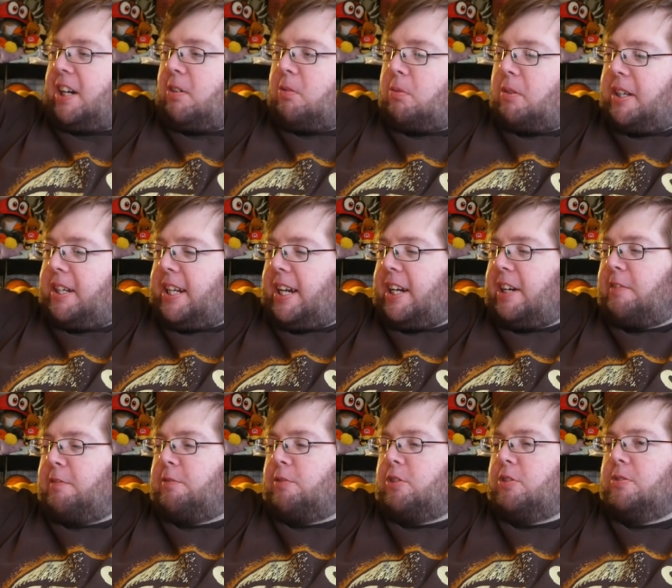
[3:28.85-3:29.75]
I'll run out
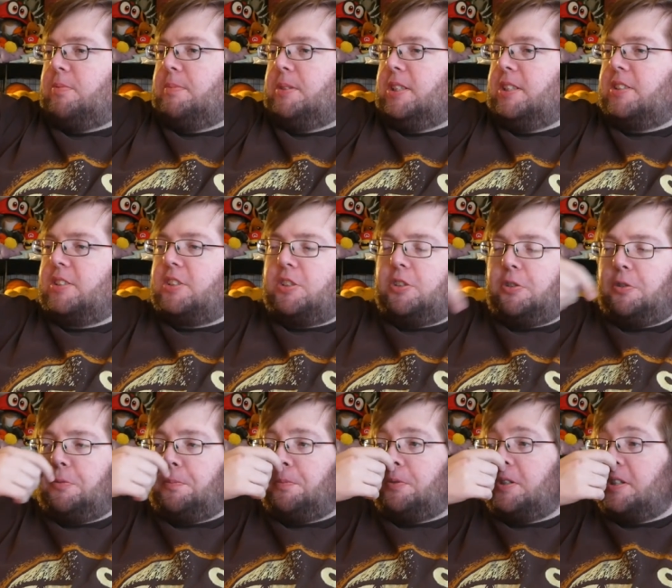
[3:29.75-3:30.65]
of room
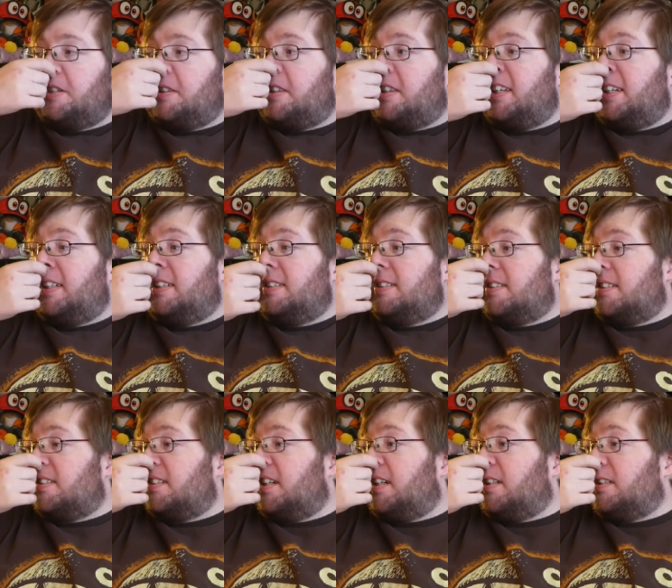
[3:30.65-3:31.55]
to put
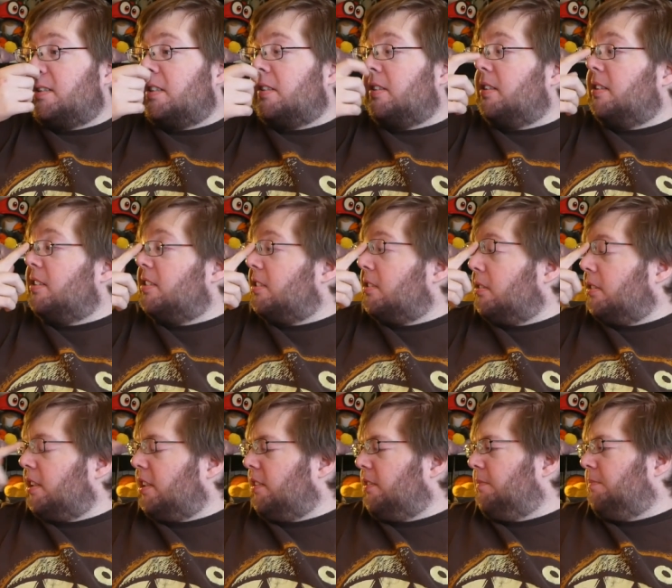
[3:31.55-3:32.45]
things, uh, so this
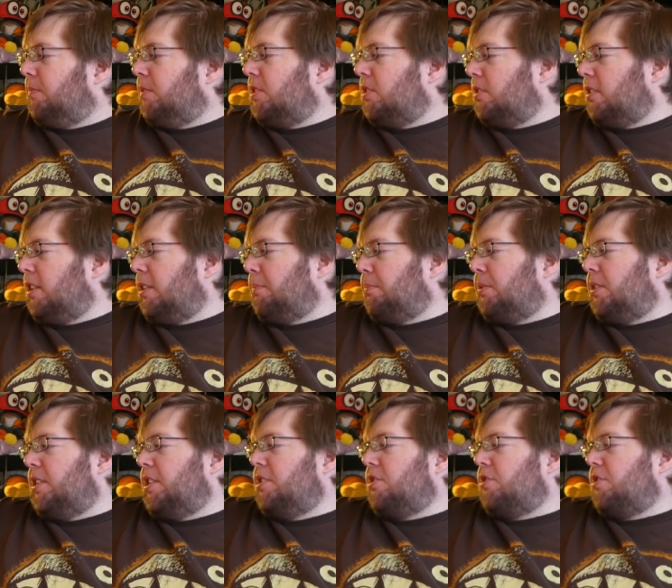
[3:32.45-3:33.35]
will get this will get
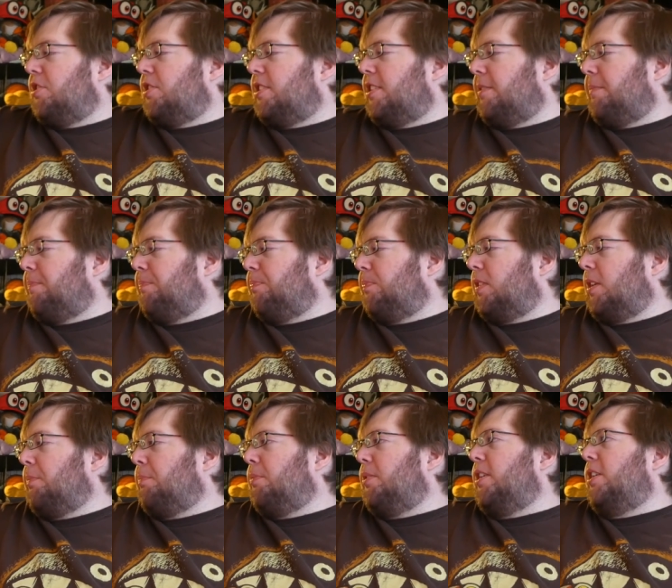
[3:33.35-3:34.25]
pretty interesting,
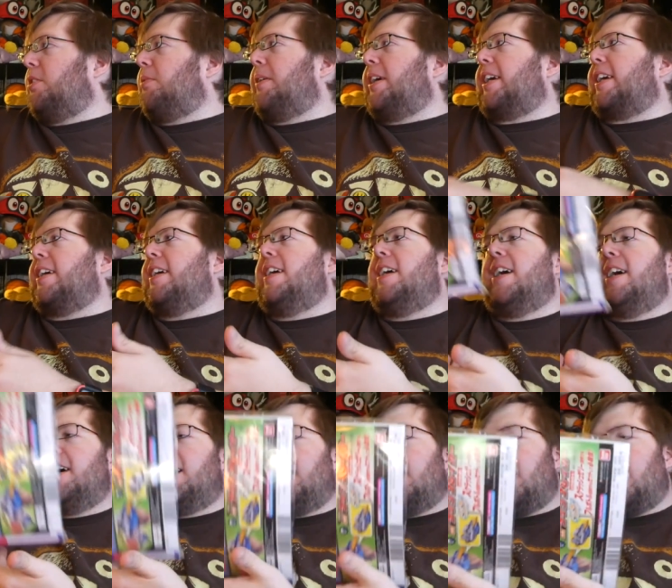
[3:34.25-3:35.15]
pretty quick.
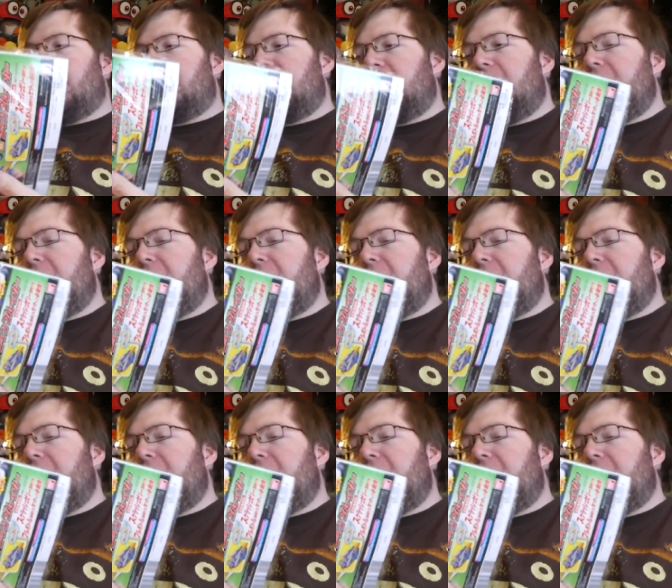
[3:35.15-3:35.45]
Uh, so